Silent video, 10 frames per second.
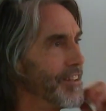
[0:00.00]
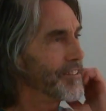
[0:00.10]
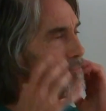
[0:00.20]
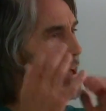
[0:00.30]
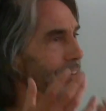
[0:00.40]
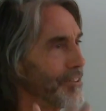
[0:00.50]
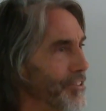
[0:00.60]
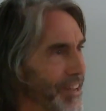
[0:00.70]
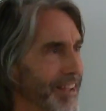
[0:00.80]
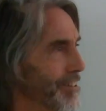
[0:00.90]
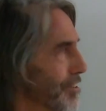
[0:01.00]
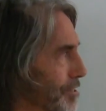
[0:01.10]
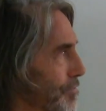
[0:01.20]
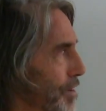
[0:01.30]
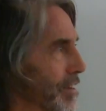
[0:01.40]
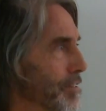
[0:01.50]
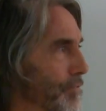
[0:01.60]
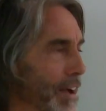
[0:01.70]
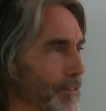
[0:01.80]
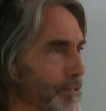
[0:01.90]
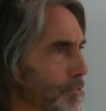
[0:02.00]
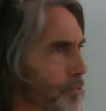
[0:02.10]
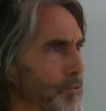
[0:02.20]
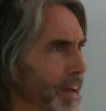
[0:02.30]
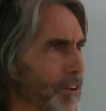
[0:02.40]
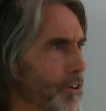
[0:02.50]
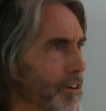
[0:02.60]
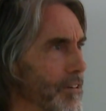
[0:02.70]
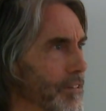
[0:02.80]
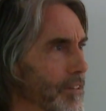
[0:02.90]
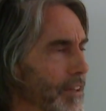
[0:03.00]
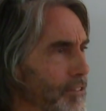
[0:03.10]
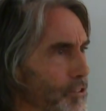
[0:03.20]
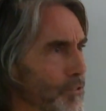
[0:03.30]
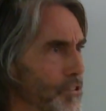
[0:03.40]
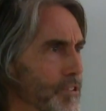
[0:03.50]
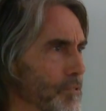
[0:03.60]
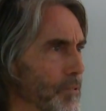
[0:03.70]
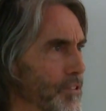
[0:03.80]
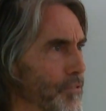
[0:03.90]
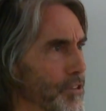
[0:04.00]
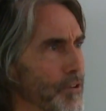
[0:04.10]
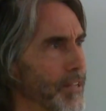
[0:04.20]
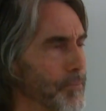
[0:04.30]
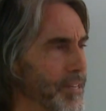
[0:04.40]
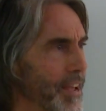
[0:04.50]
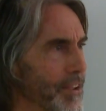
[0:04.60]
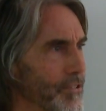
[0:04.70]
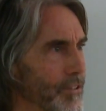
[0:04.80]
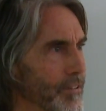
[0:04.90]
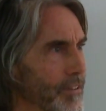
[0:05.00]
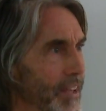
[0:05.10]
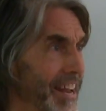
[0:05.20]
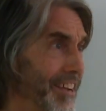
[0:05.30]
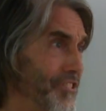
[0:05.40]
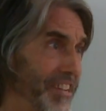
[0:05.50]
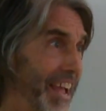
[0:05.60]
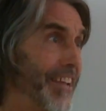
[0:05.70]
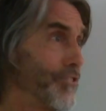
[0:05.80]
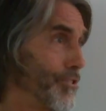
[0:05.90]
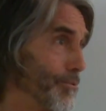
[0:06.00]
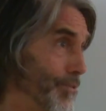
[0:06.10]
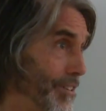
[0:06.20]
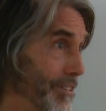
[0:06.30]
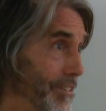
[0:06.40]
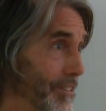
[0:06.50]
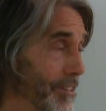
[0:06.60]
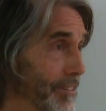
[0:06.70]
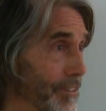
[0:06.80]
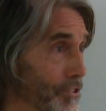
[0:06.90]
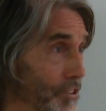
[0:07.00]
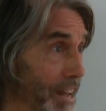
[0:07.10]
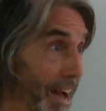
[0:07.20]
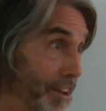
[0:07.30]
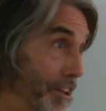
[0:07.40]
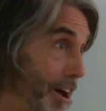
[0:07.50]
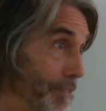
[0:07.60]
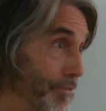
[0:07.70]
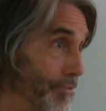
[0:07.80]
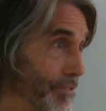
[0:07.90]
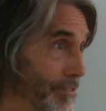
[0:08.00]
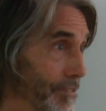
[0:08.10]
The mental state doesn't fucking value you at all. It's using you as for transportation. It actually hates you, really, because you're not enough.